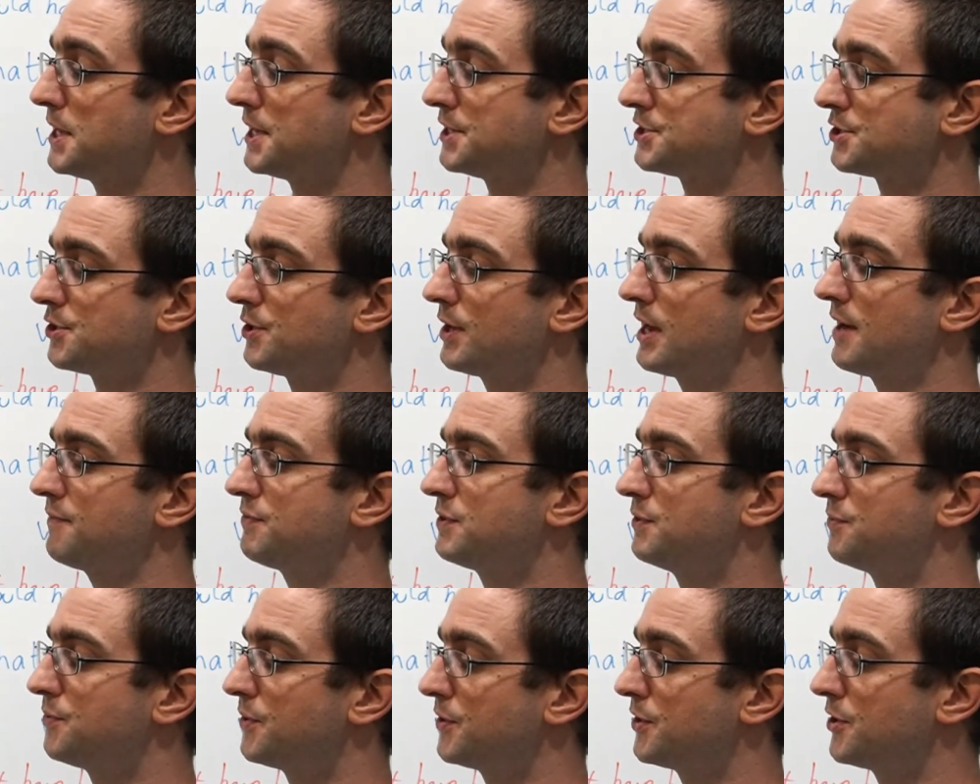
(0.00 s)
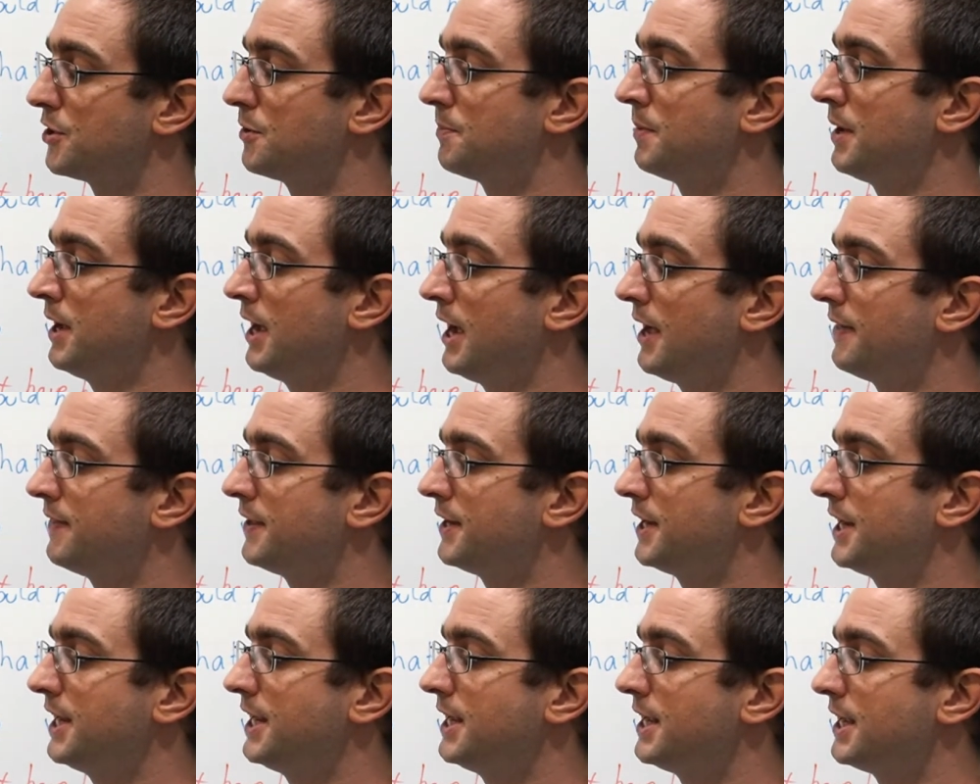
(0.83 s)
So you have the verb, and
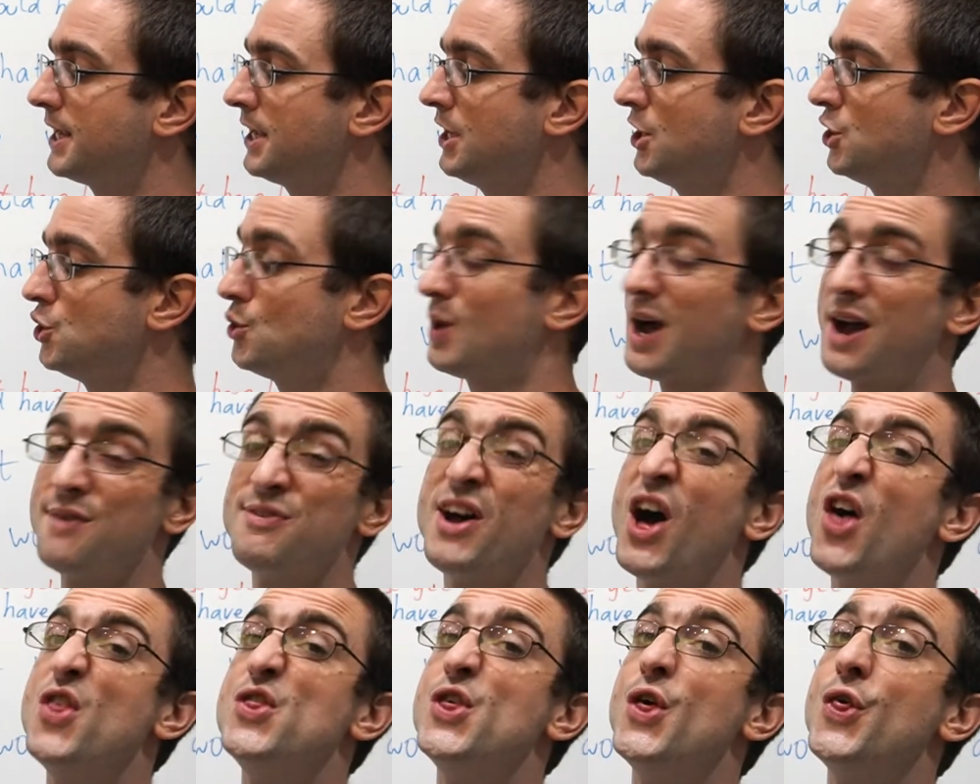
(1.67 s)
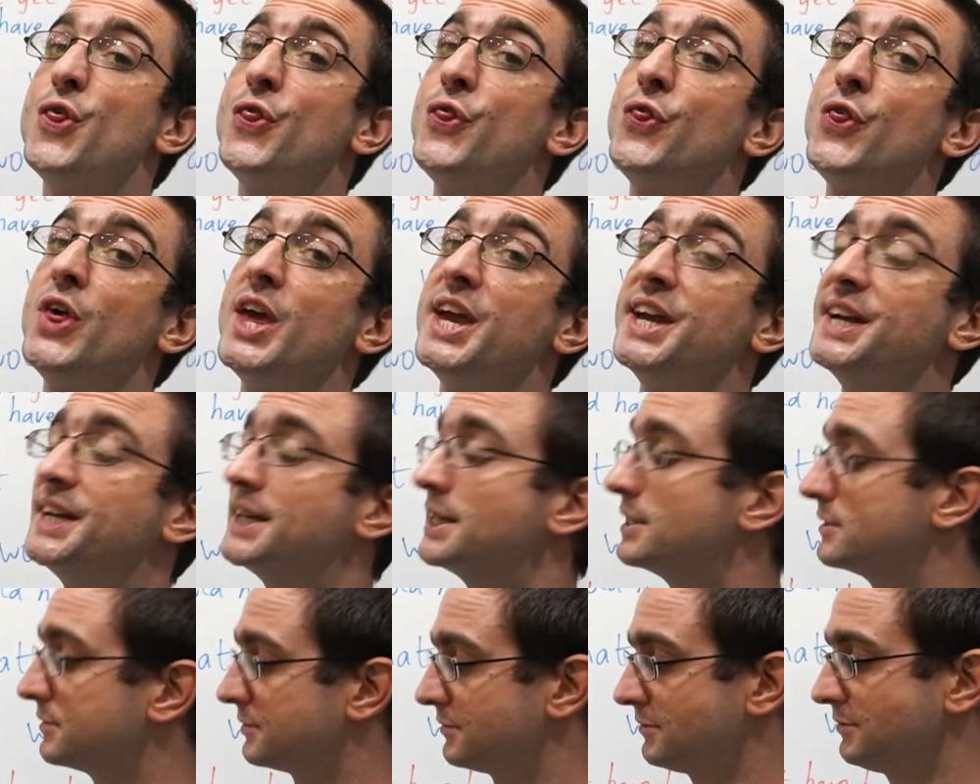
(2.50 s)
then here you have the
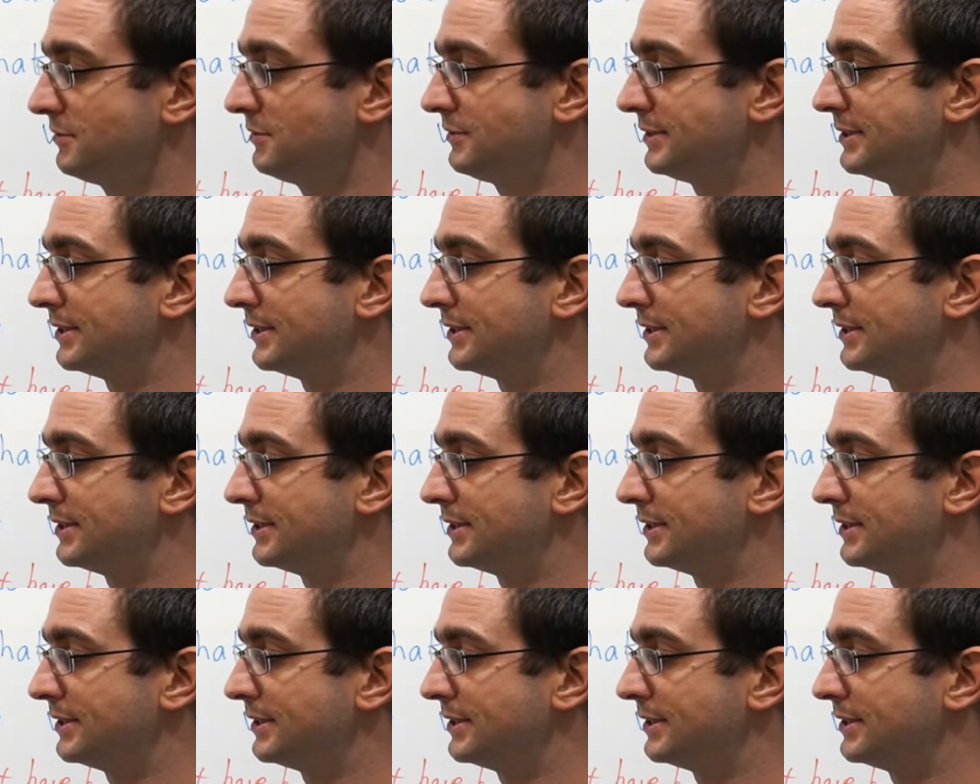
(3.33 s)
thing.